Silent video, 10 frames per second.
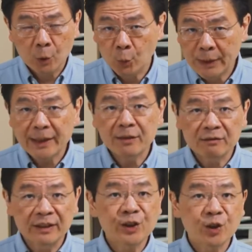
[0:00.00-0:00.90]

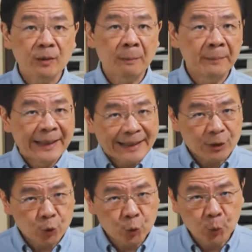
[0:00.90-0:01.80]
We risk
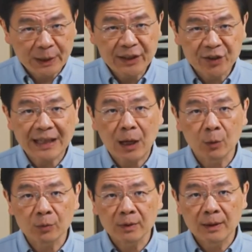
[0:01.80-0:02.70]
being squeezed out,